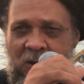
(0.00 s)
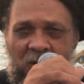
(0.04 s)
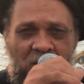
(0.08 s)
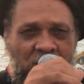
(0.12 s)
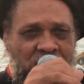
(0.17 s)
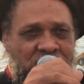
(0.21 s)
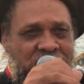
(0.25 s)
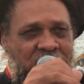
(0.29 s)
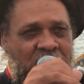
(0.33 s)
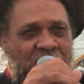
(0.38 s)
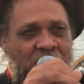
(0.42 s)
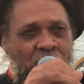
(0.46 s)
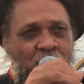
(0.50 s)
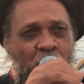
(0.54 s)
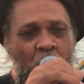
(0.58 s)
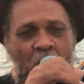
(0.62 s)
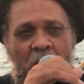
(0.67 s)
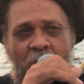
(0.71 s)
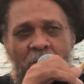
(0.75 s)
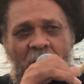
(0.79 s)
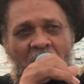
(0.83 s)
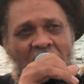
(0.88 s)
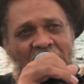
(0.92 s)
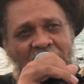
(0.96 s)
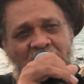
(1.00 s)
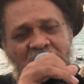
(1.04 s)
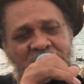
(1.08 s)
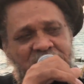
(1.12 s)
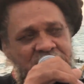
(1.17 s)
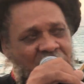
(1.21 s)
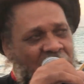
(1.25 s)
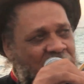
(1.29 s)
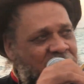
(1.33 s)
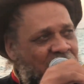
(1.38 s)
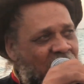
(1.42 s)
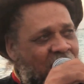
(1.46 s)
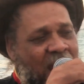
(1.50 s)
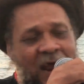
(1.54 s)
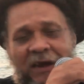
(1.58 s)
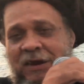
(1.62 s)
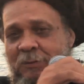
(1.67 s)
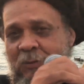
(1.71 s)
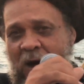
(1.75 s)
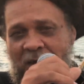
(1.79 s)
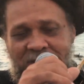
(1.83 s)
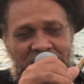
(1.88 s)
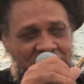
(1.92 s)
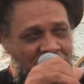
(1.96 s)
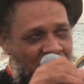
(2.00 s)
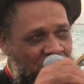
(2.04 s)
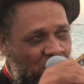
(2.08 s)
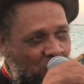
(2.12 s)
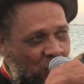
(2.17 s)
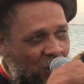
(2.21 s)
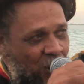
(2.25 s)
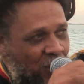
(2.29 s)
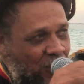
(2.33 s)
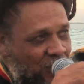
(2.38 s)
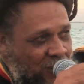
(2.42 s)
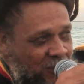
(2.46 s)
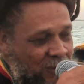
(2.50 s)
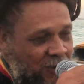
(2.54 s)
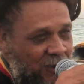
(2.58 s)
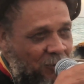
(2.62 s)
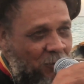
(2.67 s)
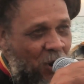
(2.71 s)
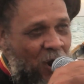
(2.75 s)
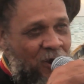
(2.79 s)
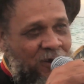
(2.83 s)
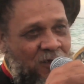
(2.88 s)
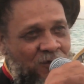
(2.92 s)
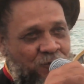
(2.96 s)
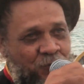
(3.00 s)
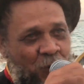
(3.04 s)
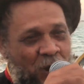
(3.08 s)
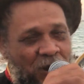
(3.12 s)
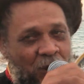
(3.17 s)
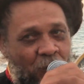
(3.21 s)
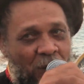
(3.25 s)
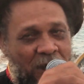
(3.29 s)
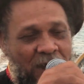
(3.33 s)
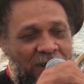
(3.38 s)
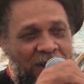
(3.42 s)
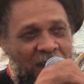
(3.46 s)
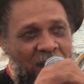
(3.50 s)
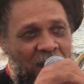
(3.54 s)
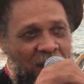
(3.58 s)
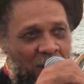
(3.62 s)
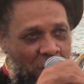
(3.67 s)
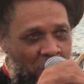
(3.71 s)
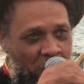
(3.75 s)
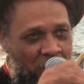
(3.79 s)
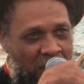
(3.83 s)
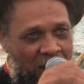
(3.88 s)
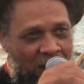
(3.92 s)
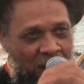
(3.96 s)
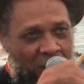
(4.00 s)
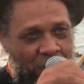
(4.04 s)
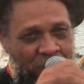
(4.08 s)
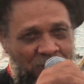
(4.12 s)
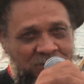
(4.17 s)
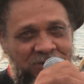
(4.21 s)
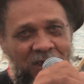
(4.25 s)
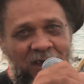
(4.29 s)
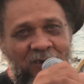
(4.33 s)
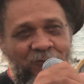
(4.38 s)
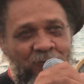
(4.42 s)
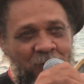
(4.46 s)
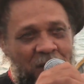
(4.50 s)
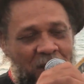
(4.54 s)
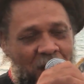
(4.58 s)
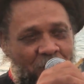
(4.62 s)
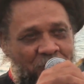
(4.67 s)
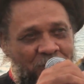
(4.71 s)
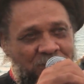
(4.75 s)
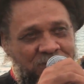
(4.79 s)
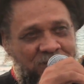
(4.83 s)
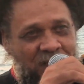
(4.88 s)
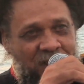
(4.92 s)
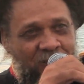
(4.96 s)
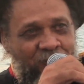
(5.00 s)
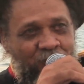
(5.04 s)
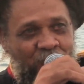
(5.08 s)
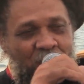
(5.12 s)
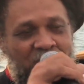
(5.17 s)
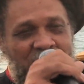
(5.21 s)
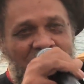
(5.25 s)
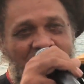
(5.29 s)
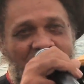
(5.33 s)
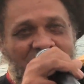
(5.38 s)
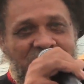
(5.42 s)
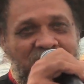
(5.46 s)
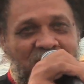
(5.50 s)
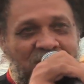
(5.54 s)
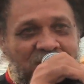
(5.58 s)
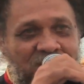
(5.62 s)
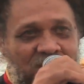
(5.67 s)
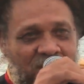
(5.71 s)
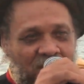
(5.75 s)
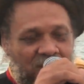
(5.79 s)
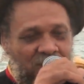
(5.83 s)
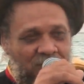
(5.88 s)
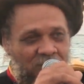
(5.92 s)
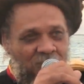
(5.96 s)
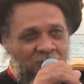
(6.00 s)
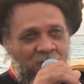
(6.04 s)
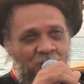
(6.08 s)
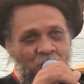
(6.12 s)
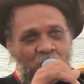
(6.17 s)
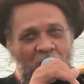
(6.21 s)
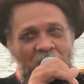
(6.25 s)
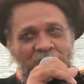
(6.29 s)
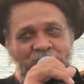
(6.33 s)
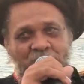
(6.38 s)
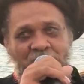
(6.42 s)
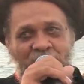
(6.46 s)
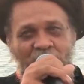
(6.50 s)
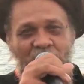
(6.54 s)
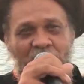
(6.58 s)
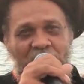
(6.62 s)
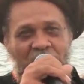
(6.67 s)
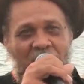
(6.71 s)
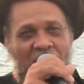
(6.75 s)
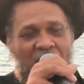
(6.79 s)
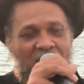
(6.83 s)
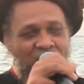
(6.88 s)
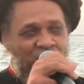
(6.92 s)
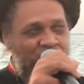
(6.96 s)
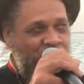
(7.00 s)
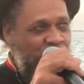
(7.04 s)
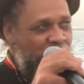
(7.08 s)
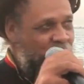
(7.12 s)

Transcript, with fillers: sing more Marcus song than anybody in the world. Burning Spear, the way you're there, big up yourself. Big up yourself. Fred Locks says so. Brethren for life.